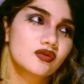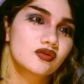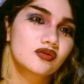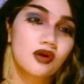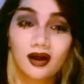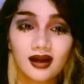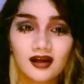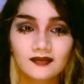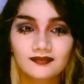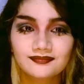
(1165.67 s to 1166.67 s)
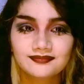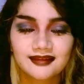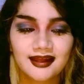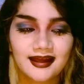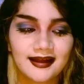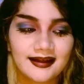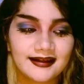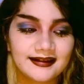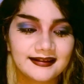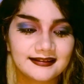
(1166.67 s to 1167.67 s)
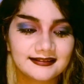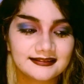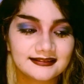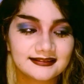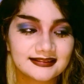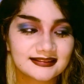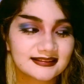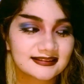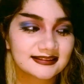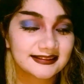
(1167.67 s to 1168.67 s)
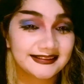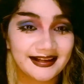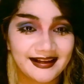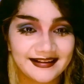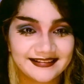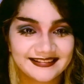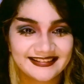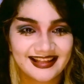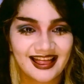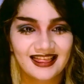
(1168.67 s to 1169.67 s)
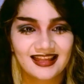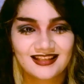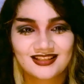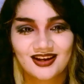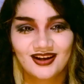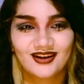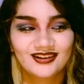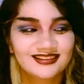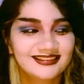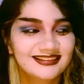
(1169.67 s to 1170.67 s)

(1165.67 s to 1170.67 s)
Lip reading: so I am. And yeah, that's all.